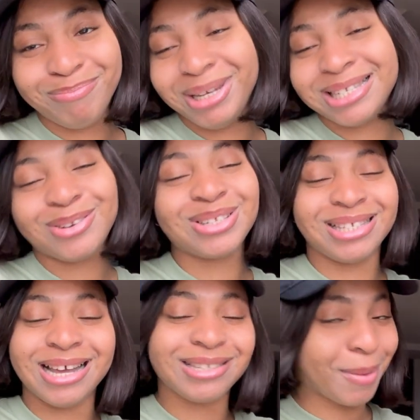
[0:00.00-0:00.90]
please
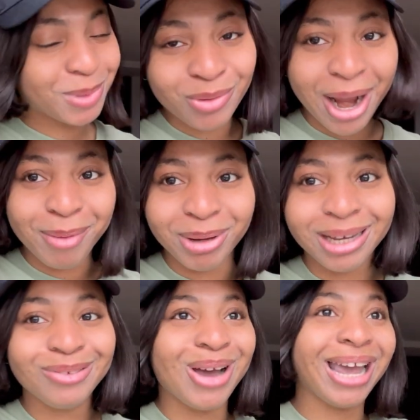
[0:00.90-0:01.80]
consider
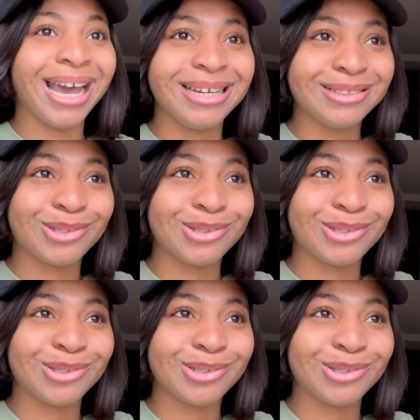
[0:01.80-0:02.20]
subscribing. We are heading to